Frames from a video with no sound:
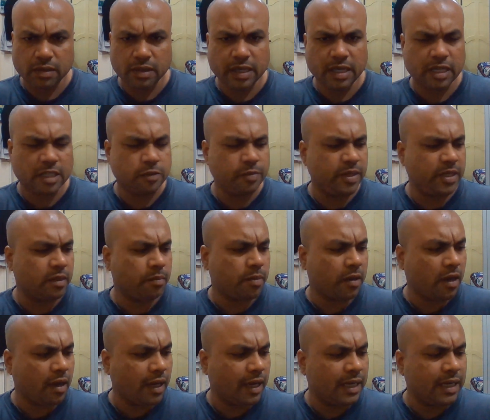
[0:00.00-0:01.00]
gets me the
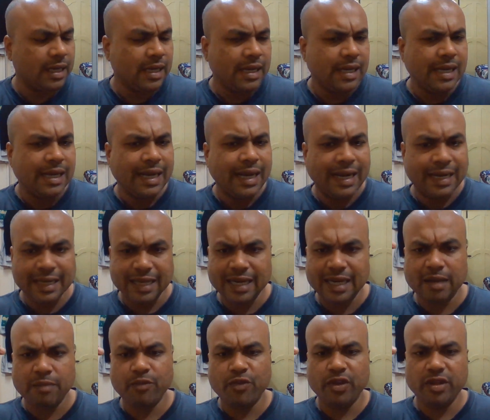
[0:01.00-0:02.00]
product. And then
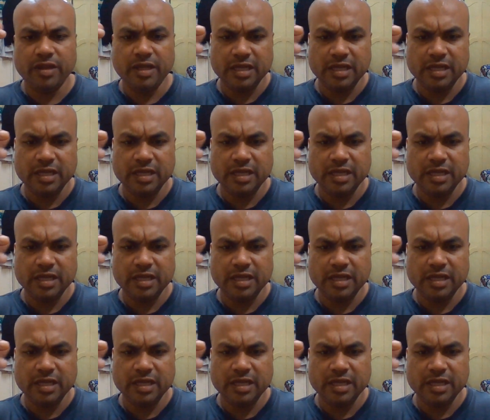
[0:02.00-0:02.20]
I'm with